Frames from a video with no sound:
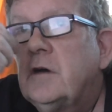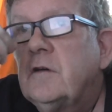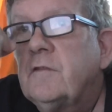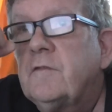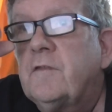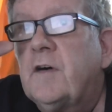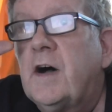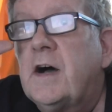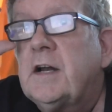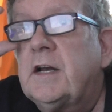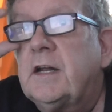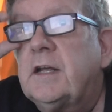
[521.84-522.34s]

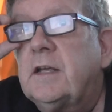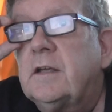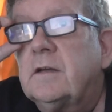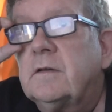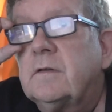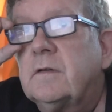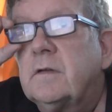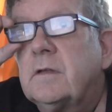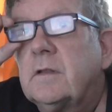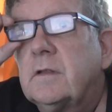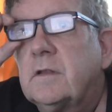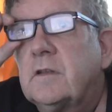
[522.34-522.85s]
Finally,
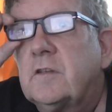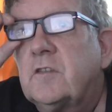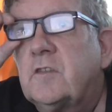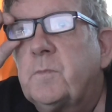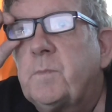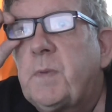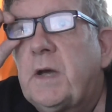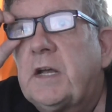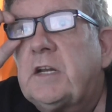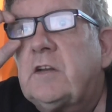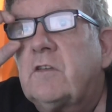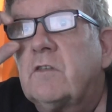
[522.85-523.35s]
the
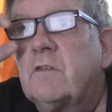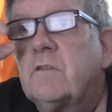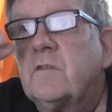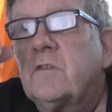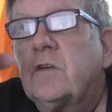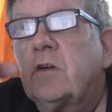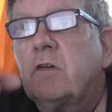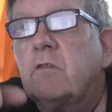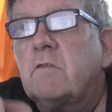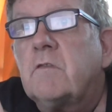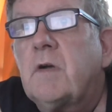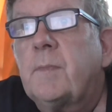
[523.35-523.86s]
spectre of
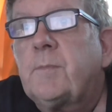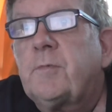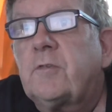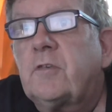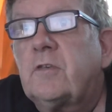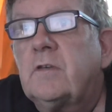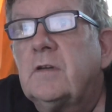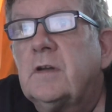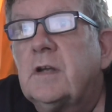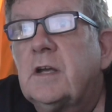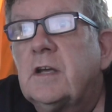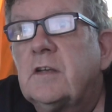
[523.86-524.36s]

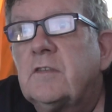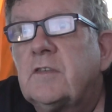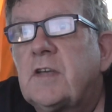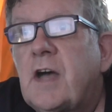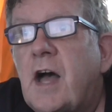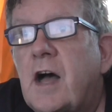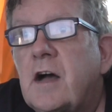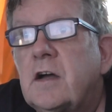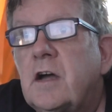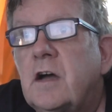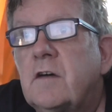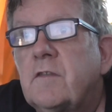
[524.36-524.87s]
corruption has
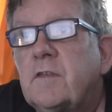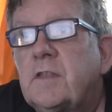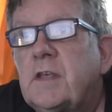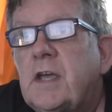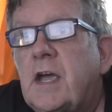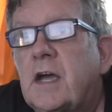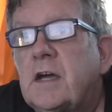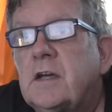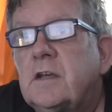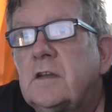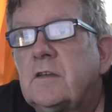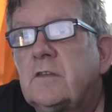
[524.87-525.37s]
hung over the
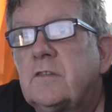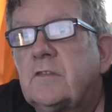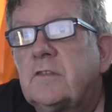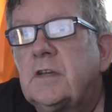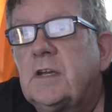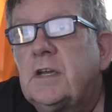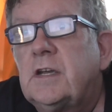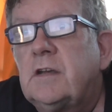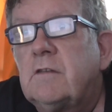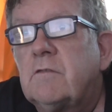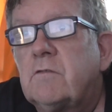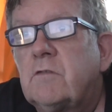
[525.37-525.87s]

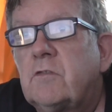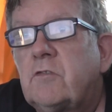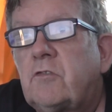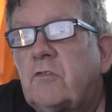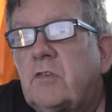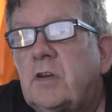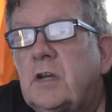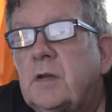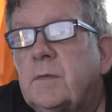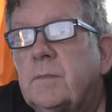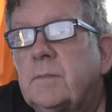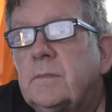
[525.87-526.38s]
ANC
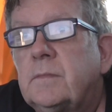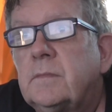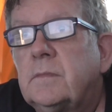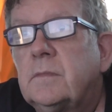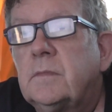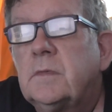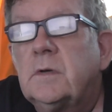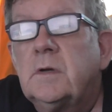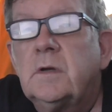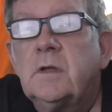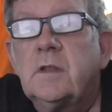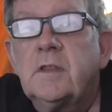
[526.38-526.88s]
regime.
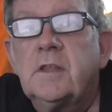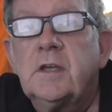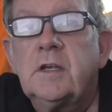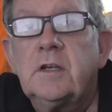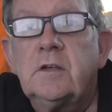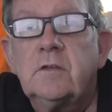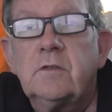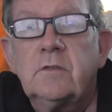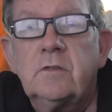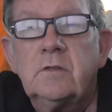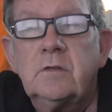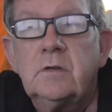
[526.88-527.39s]

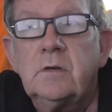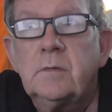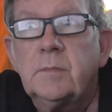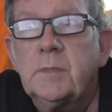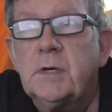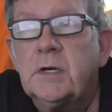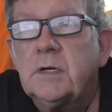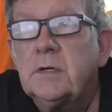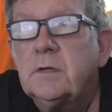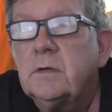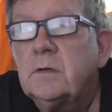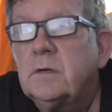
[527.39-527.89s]
Think of
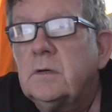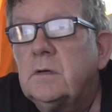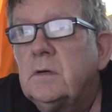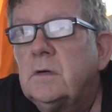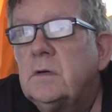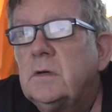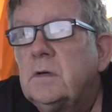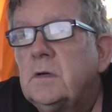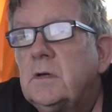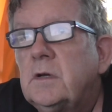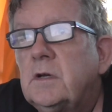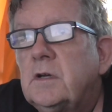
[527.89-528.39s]
Zuma.
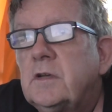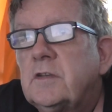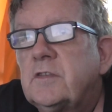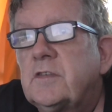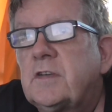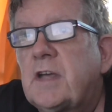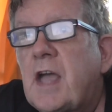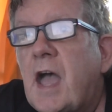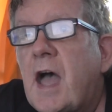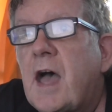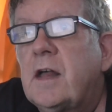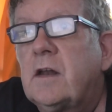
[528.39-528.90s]

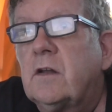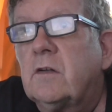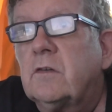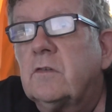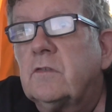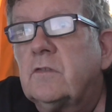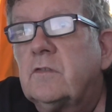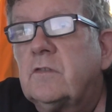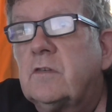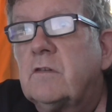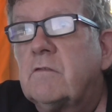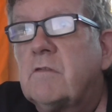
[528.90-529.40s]

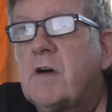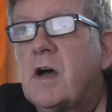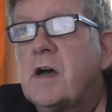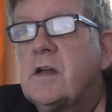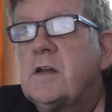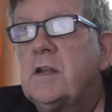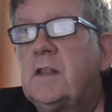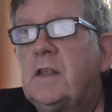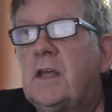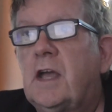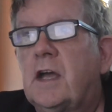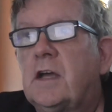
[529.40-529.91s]
Scandals
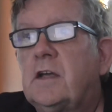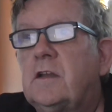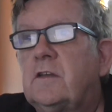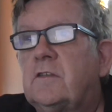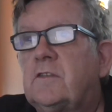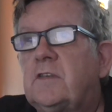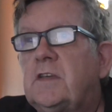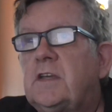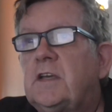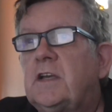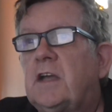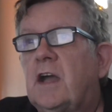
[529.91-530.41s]
surrounding the
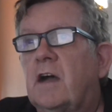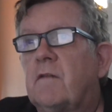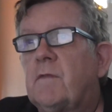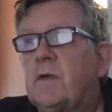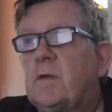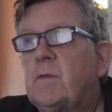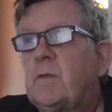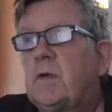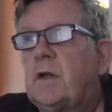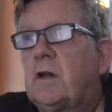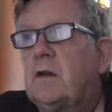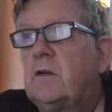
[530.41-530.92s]
ANC
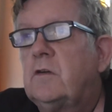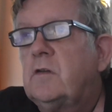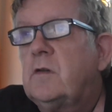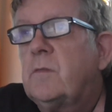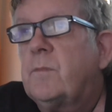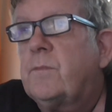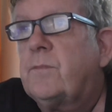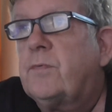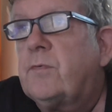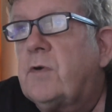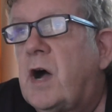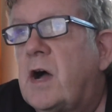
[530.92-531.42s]
government have
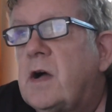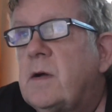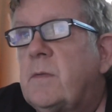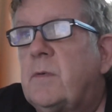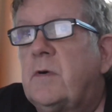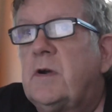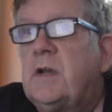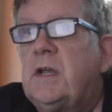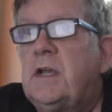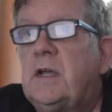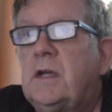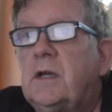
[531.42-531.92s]
included
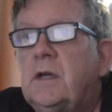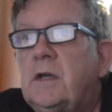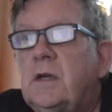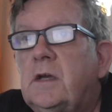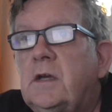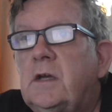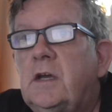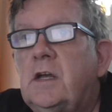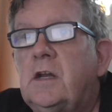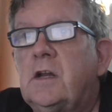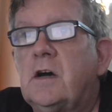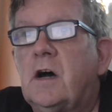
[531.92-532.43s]
bribery,
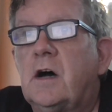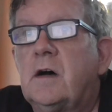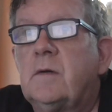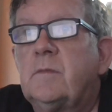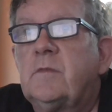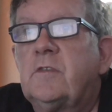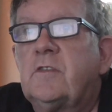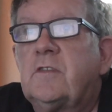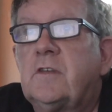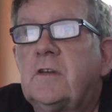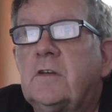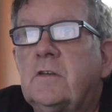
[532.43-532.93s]

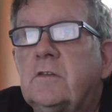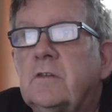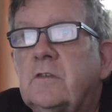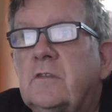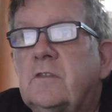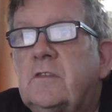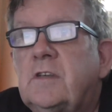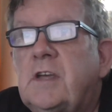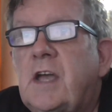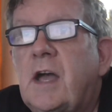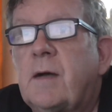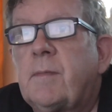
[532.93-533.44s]
in-arms
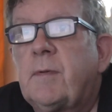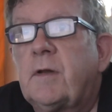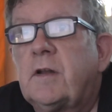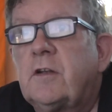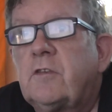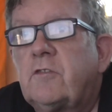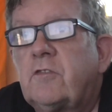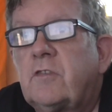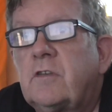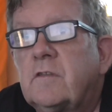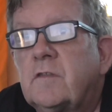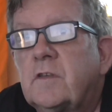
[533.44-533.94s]
deals, the
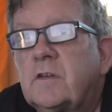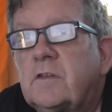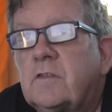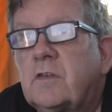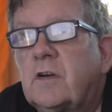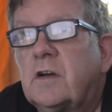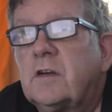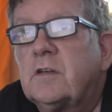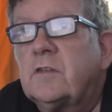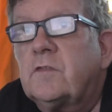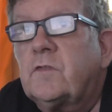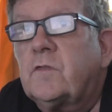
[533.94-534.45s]
abolition of a
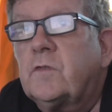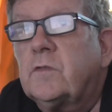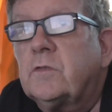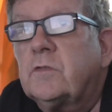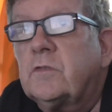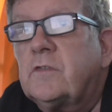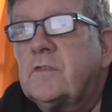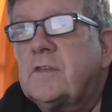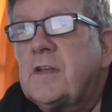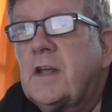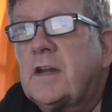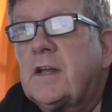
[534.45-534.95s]
task
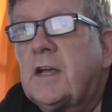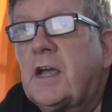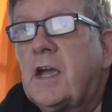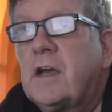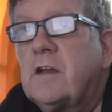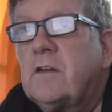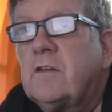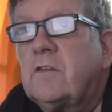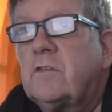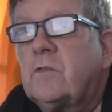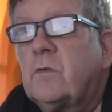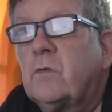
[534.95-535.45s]
force
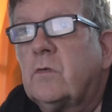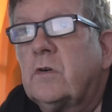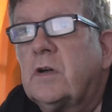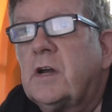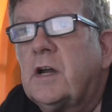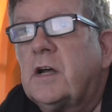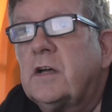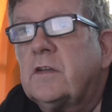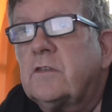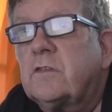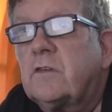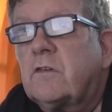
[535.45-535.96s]
dedicated to
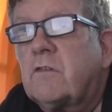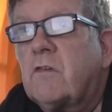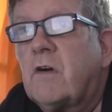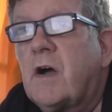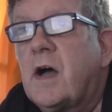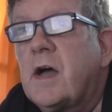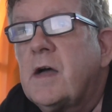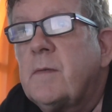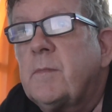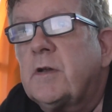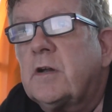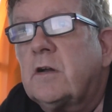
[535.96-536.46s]
organised
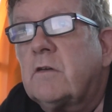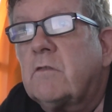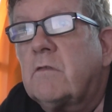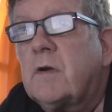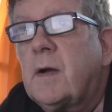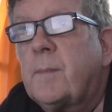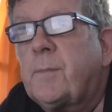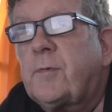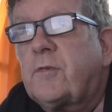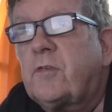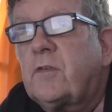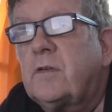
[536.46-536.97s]
crime and
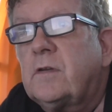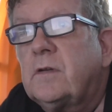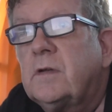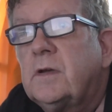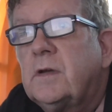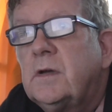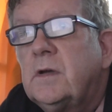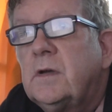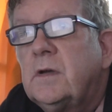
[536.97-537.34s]
corruption,